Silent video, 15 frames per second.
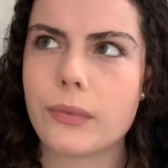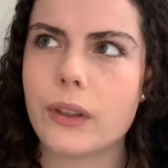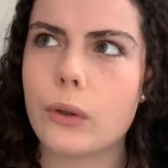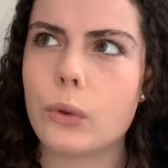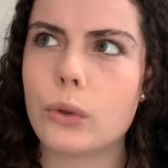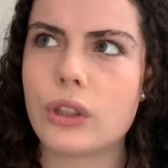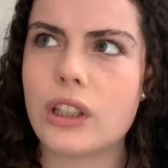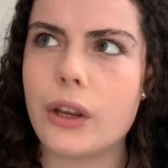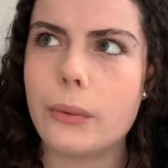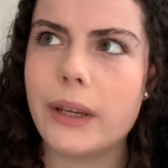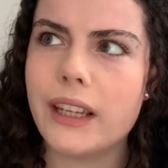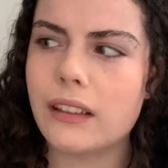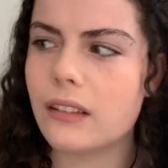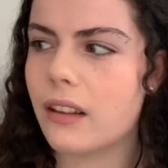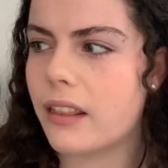Also,
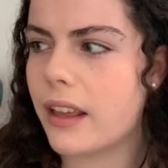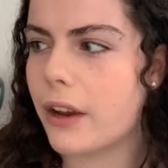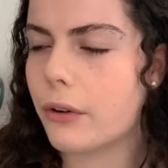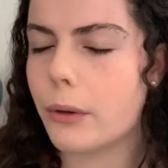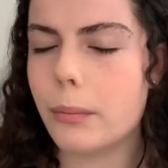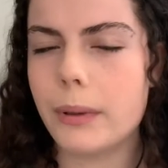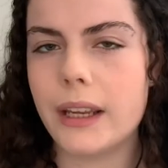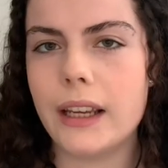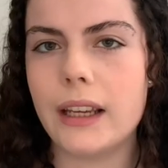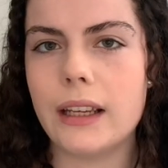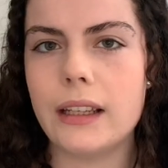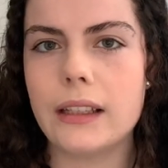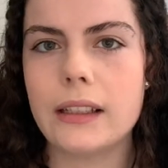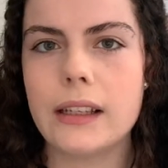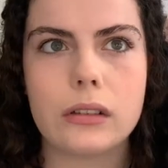In
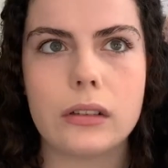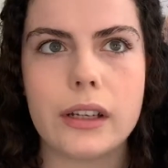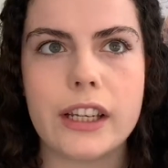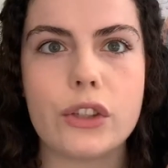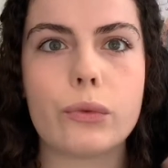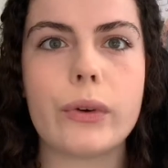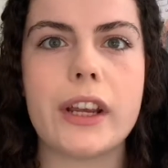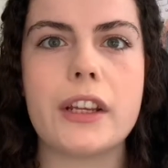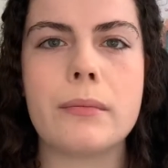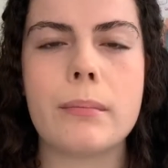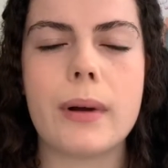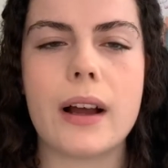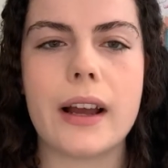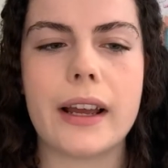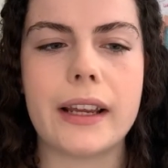Therapy is written
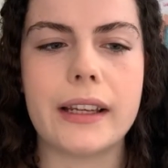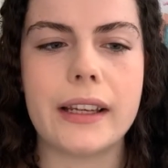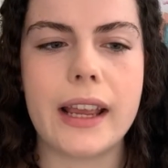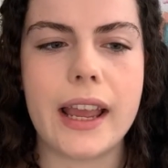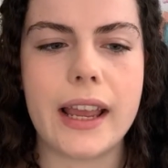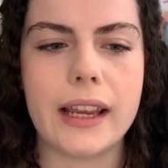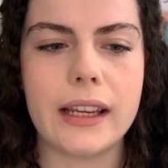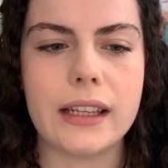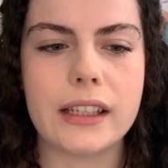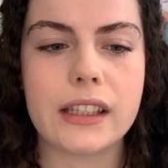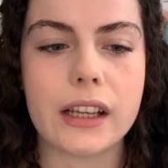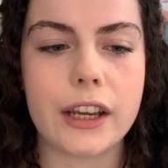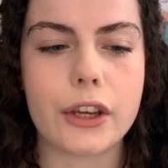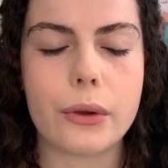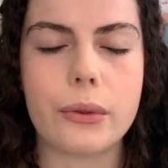by a
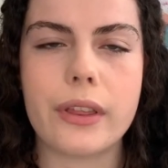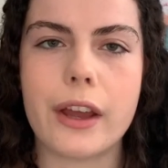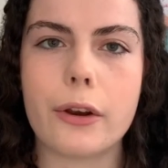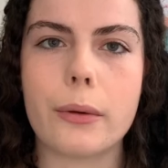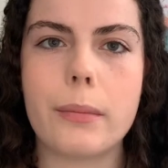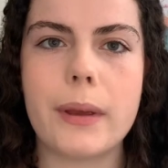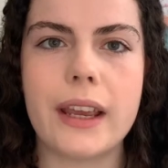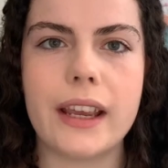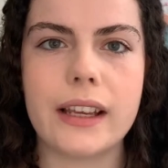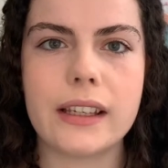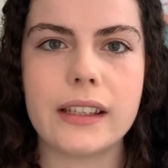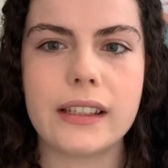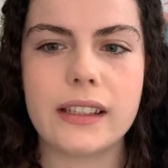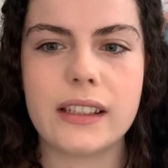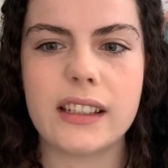
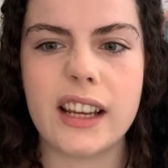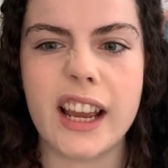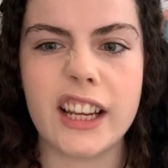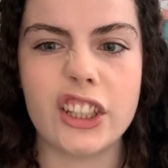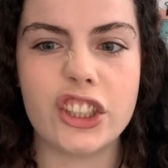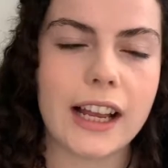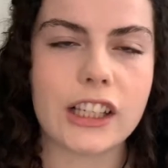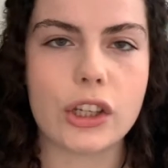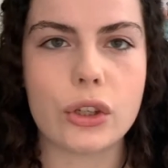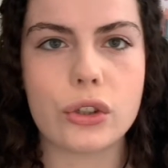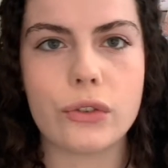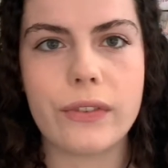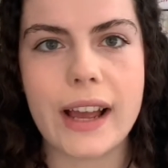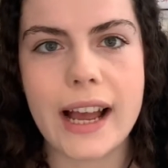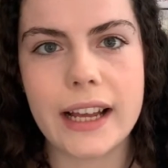psychotherapist and has lots
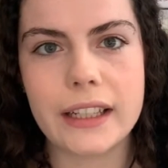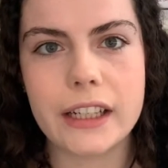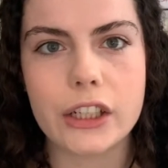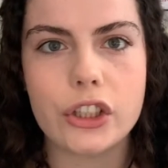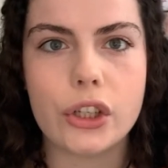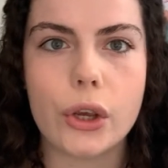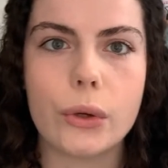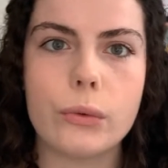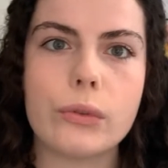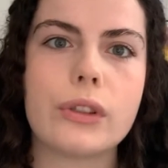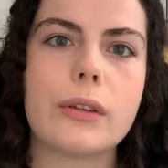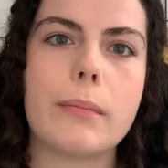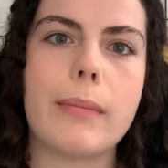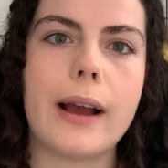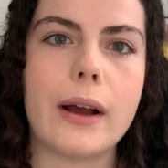of anecdotes
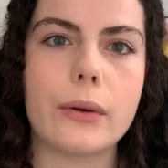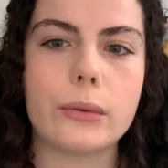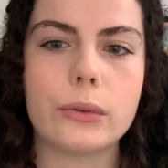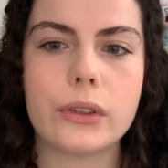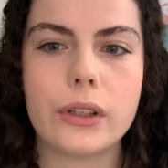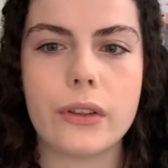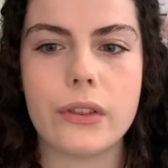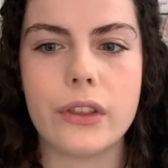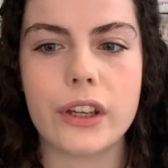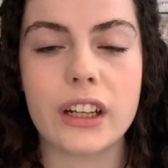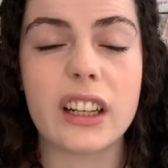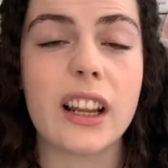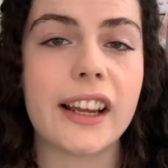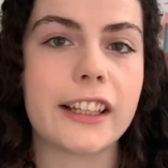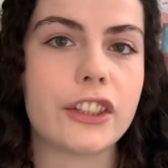about the
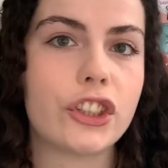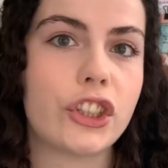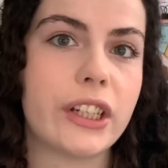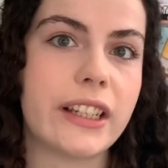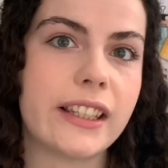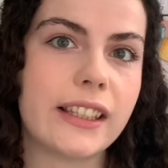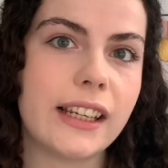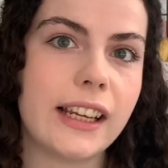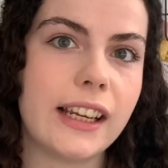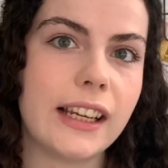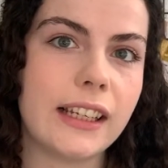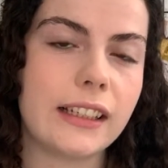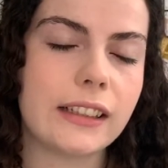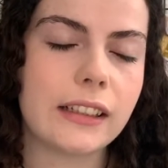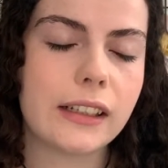clients she's
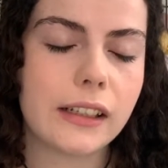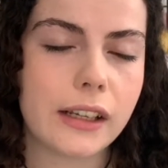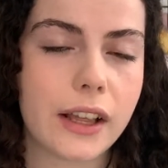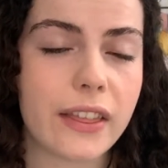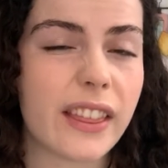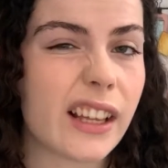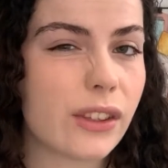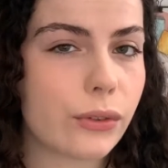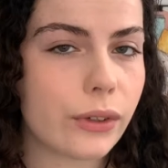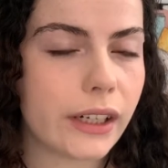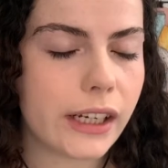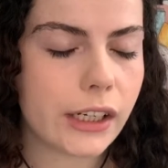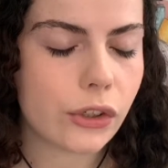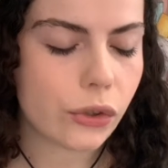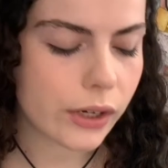seen. That's really
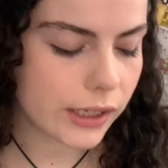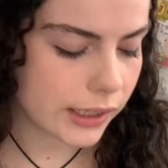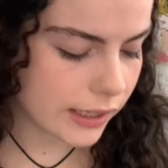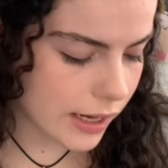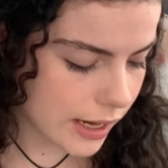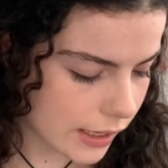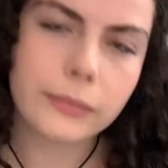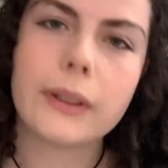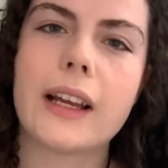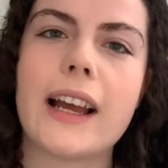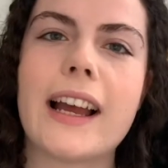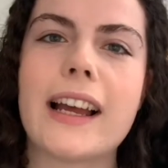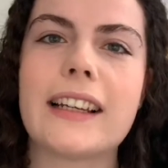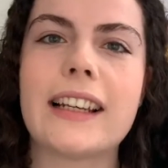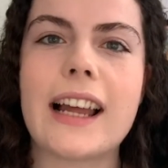interesting.
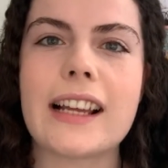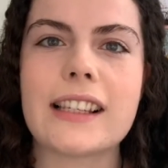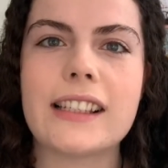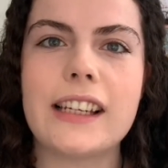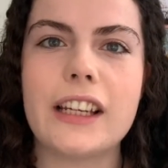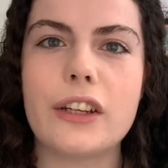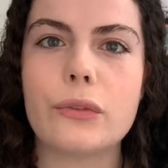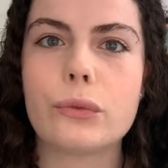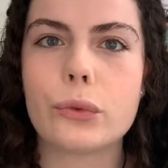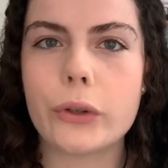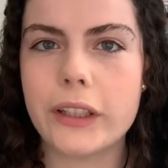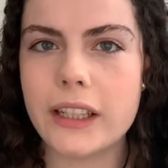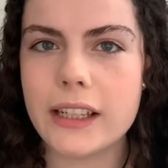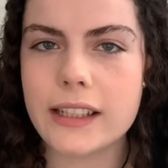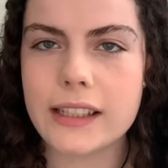And lastly,
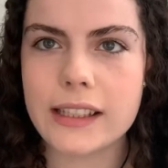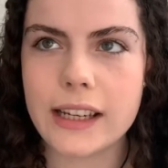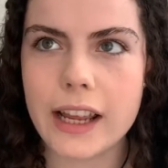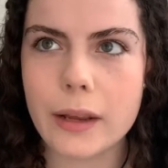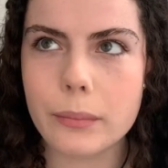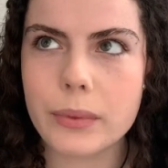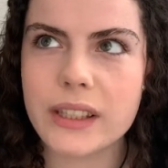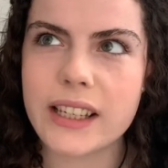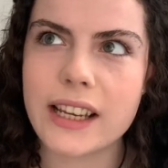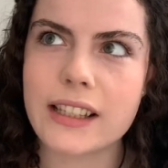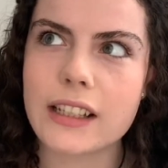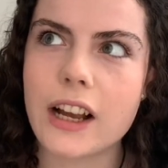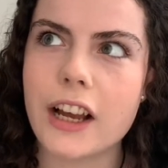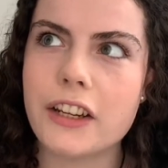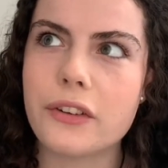Freudian Slips is
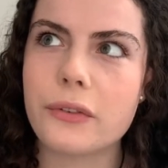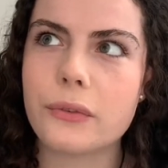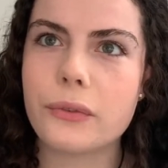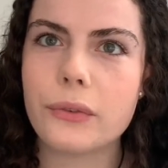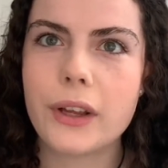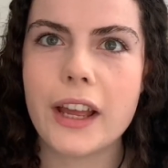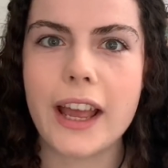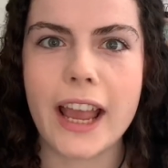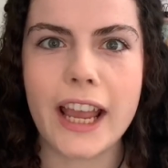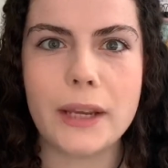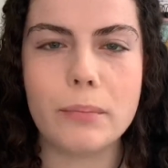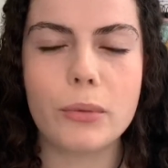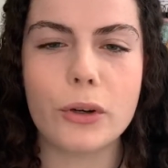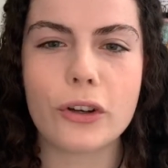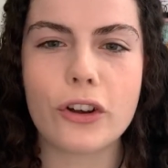kind of a
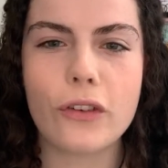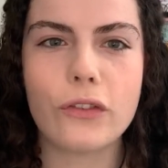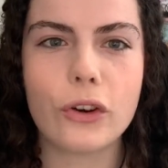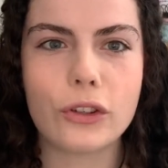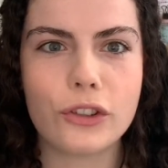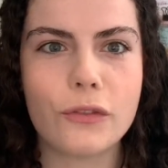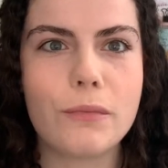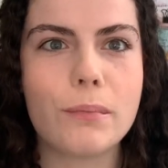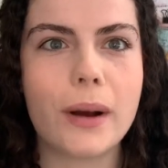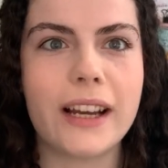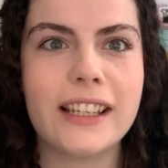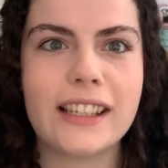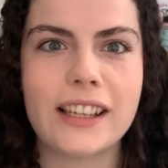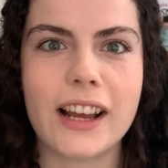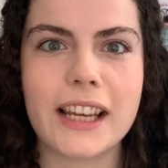book of lots of
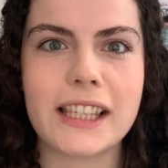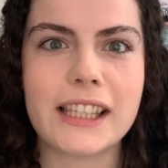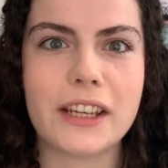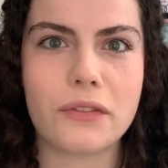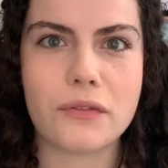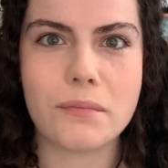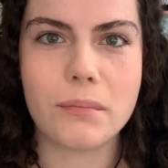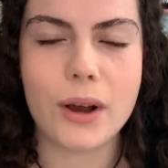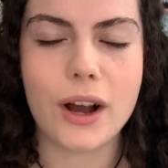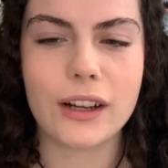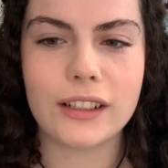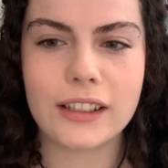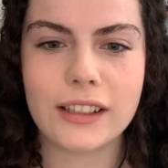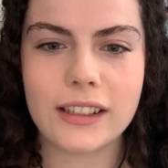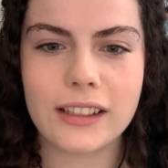bite-sized different
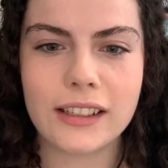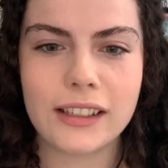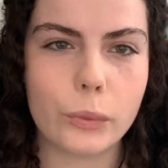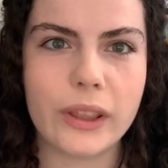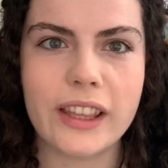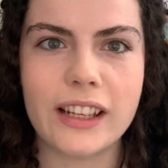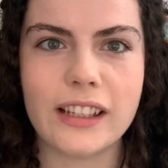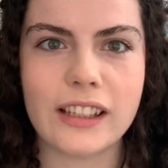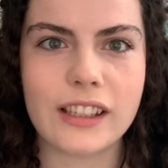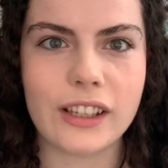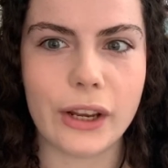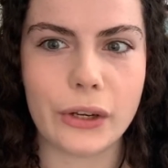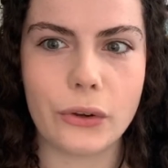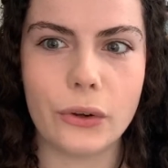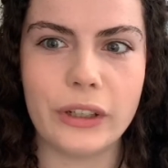parts within
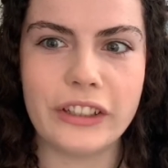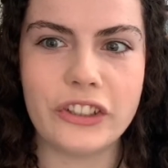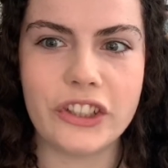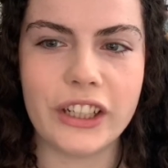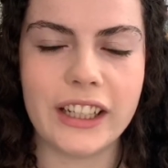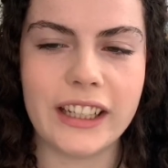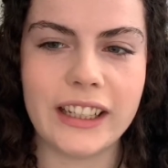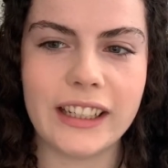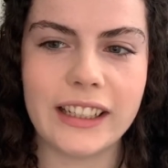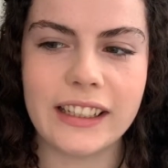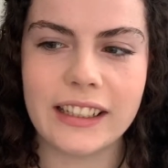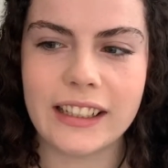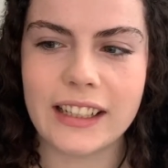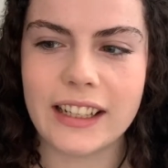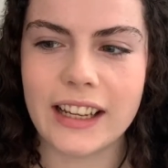psychology
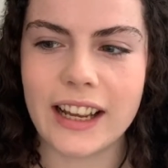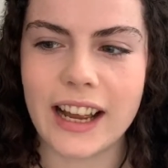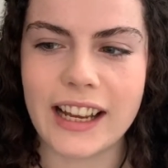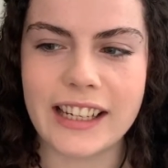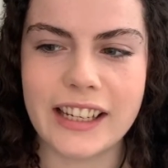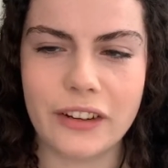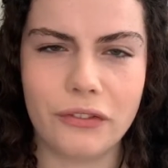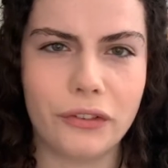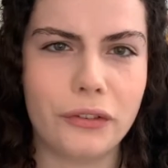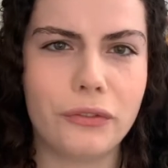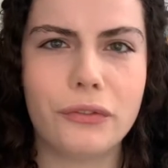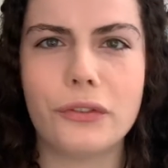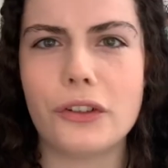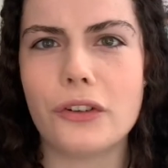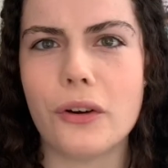and different
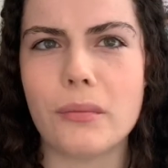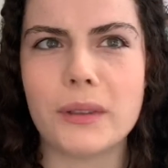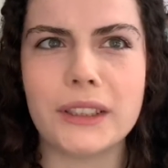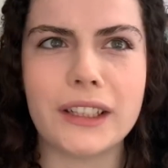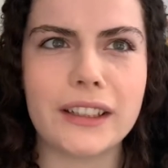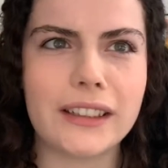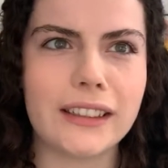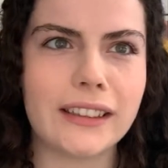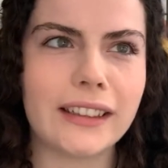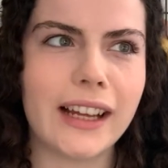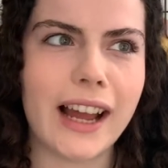phenomena